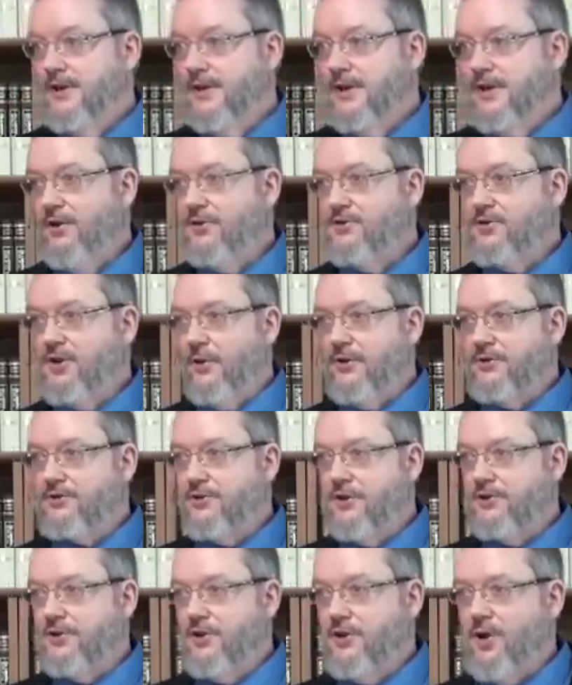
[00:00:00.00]
You know, it's always
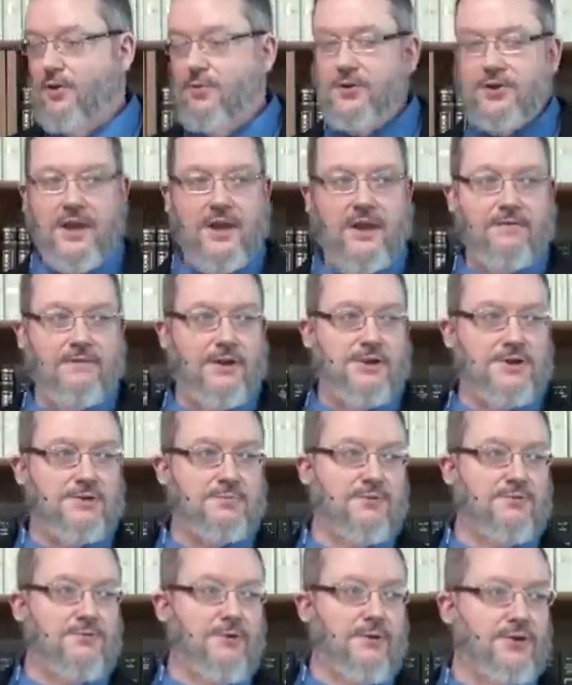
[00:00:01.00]
good to know when you have others
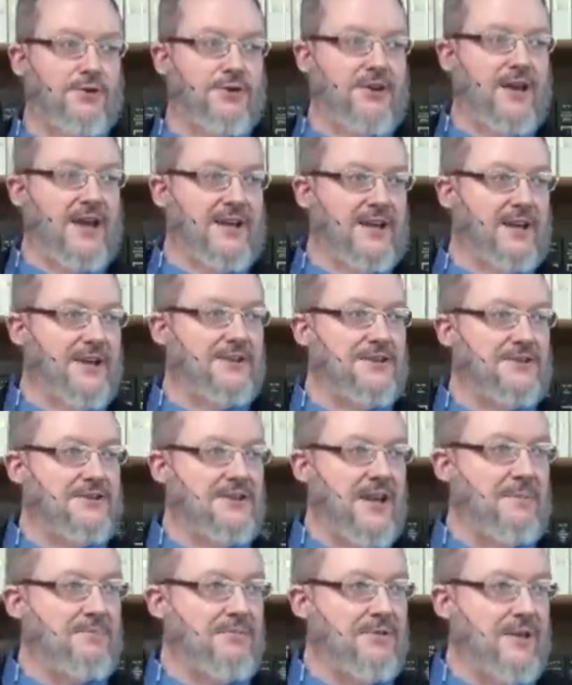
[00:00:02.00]
before you kind of get the
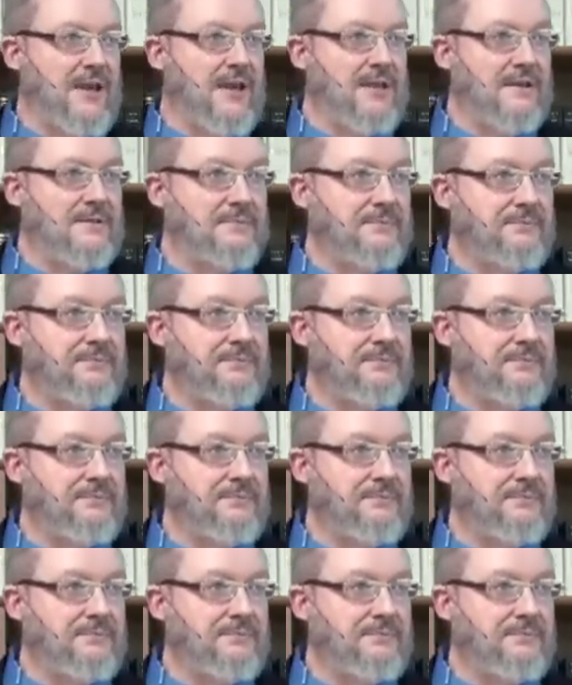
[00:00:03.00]
same thing.